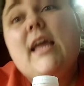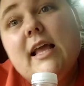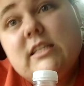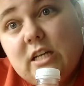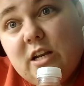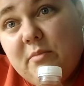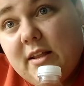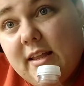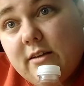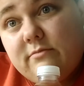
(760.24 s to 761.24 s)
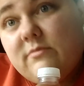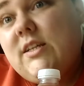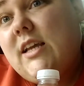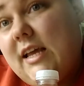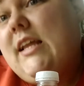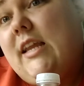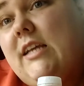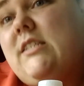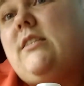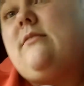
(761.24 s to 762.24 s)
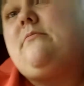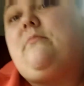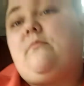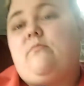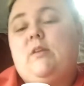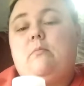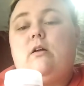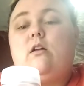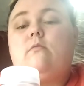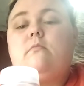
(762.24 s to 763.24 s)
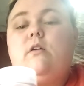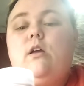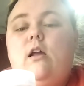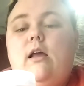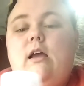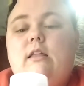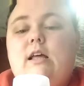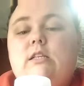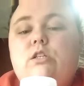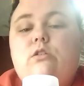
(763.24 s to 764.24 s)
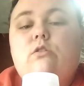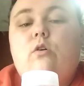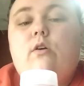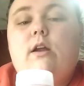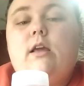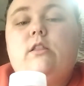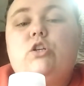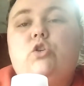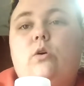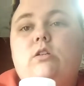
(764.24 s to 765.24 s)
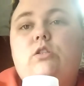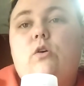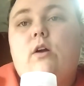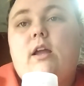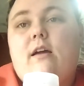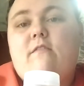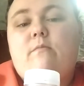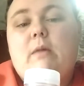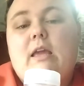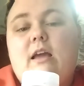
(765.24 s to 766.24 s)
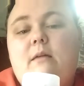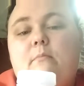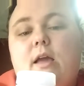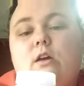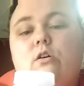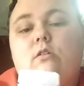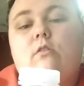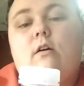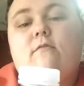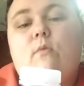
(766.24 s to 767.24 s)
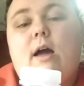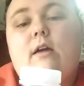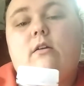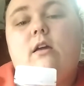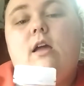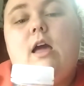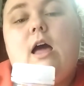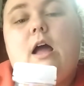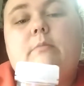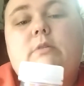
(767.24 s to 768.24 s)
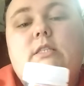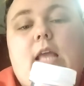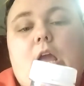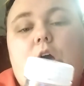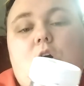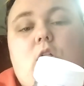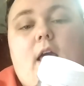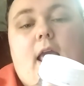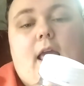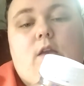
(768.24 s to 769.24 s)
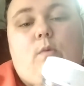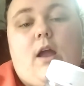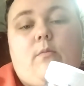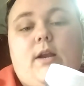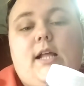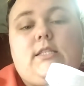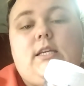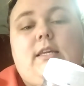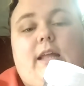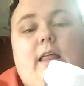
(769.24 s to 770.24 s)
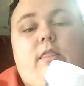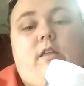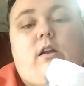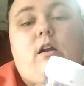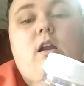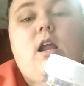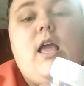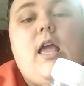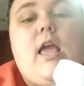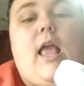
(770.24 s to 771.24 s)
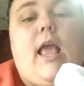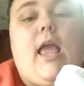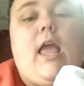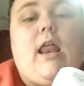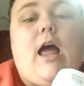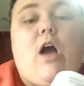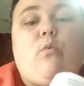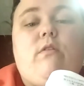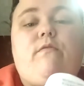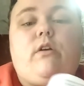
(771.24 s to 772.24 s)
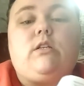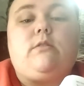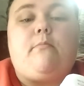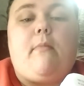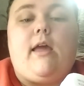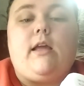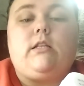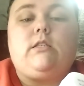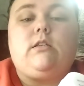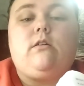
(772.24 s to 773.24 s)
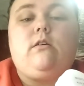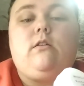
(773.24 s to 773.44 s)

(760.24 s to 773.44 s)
It's gonna be lit. It is. But that's the story, the short story of me and Michael, of why I'm single and why we're not together and how we first met